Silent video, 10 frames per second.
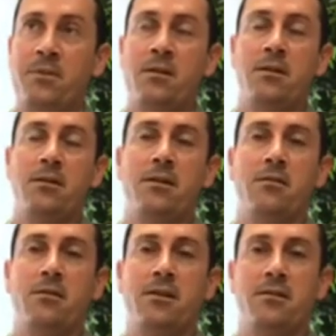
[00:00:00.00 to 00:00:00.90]
and there
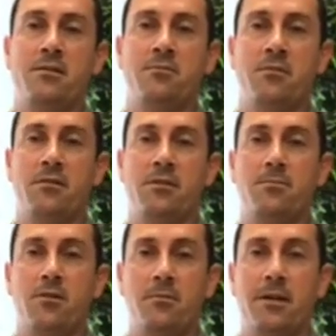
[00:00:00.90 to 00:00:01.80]
are cases where it's
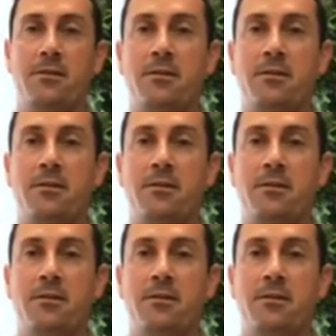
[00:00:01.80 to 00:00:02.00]
permanent.